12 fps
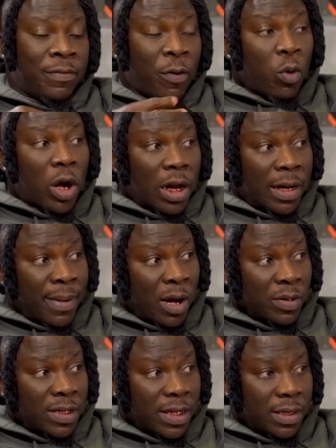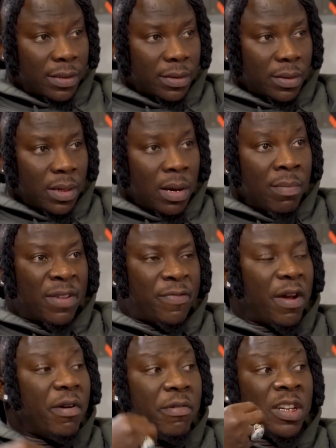vocal about it, but
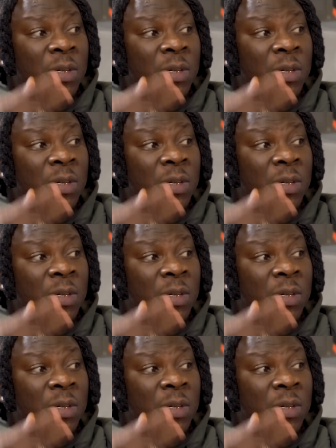very